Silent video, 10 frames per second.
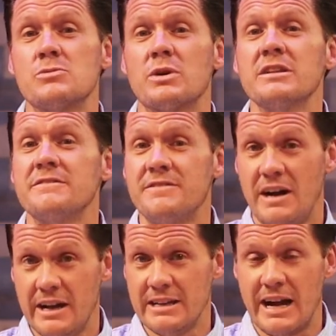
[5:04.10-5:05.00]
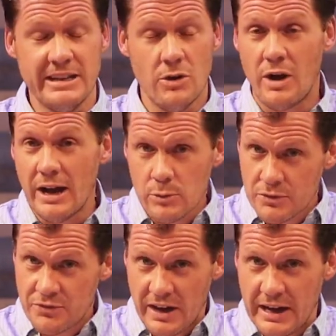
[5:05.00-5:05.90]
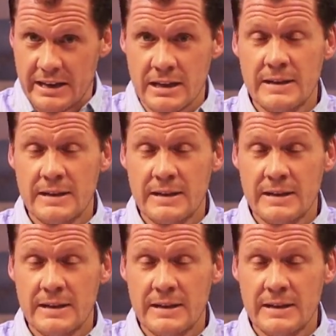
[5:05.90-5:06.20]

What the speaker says: is we're going to find, I know I will find,